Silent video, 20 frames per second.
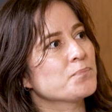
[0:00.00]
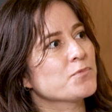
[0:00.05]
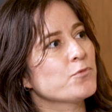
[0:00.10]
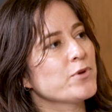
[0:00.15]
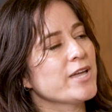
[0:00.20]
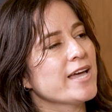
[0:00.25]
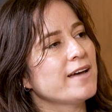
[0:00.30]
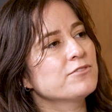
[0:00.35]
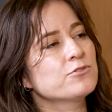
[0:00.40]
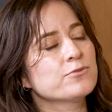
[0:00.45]

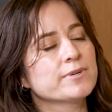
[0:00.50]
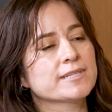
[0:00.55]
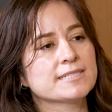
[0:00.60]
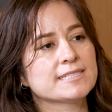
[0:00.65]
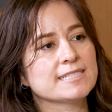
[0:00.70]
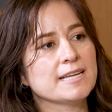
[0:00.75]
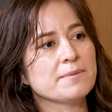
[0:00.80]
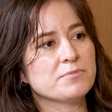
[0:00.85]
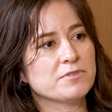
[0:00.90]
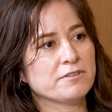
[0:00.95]
we have to
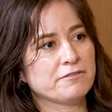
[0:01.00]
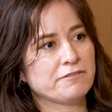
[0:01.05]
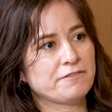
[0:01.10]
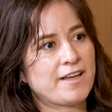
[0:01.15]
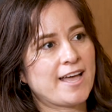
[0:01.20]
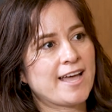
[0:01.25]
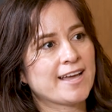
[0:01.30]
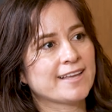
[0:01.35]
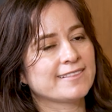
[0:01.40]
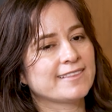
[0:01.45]
accept the
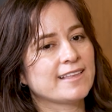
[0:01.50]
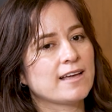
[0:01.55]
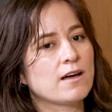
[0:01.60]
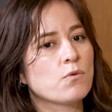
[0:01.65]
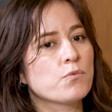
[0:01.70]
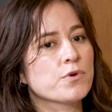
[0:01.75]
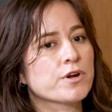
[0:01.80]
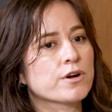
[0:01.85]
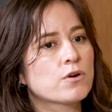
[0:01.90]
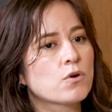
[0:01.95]
fact
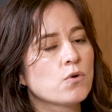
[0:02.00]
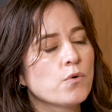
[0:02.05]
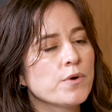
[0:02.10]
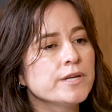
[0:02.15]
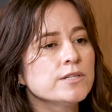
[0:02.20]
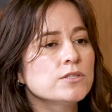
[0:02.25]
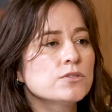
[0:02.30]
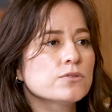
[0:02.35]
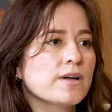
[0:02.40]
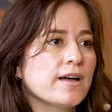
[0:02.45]
that we're
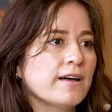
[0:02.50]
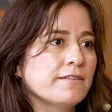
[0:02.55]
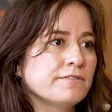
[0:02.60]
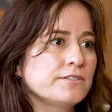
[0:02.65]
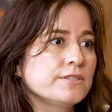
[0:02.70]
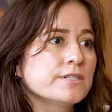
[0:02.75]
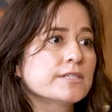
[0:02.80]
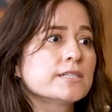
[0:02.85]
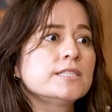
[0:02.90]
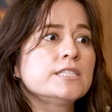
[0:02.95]
going to have
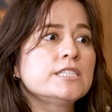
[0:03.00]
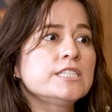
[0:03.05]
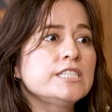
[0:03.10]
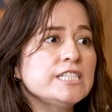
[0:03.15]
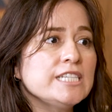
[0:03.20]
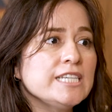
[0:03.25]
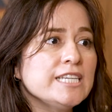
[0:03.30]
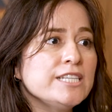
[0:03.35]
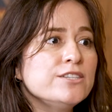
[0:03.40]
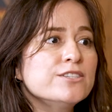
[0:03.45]
to
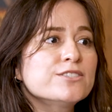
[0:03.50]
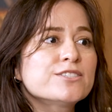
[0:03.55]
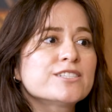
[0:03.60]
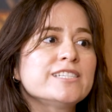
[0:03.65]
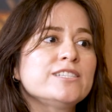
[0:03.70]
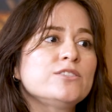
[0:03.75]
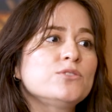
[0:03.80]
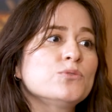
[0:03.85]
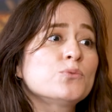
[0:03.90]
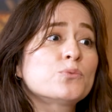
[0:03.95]

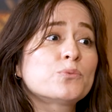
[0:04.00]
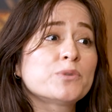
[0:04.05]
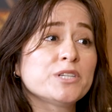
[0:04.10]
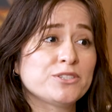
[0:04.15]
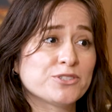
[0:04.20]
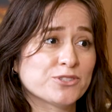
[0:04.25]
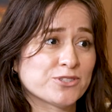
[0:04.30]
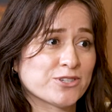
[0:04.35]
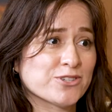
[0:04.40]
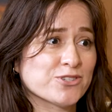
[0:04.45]
continuously do
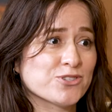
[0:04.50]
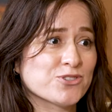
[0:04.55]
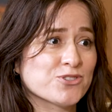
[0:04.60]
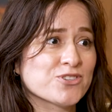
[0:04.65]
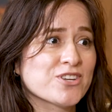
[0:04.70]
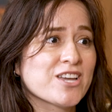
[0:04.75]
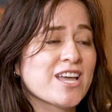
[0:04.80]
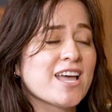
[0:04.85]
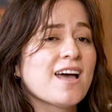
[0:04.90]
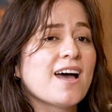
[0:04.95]

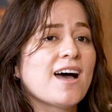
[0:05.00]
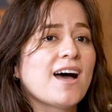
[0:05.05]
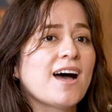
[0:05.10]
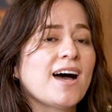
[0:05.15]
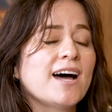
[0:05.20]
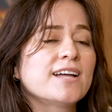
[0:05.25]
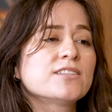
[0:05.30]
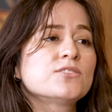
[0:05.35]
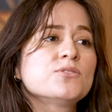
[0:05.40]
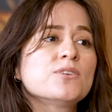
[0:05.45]
research
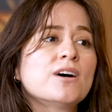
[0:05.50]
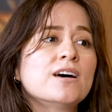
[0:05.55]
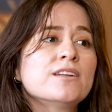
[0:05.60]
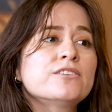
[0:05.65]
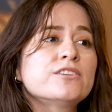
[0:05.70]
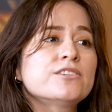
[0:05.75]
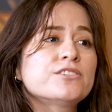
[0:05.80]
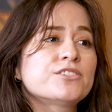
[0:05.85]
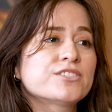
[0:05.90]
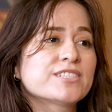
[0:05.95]
to
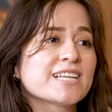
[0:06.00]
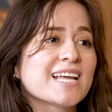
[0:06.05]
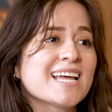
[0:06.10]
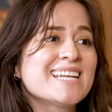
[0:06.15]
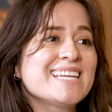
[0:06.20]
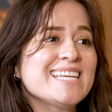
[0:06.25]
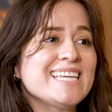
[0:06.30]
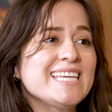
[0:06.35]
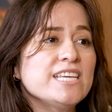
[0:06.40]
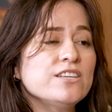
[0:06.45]

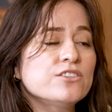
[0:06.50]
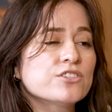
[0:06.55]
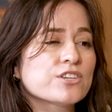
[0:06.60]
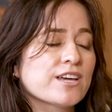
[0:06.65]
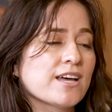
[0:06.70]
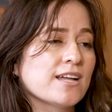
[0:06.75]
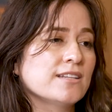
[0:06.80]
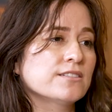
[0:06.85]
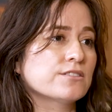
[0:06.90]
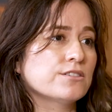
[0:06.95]
understand each
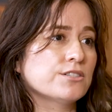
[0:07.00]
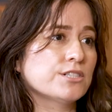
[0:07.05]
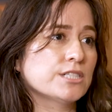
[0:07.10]
cancer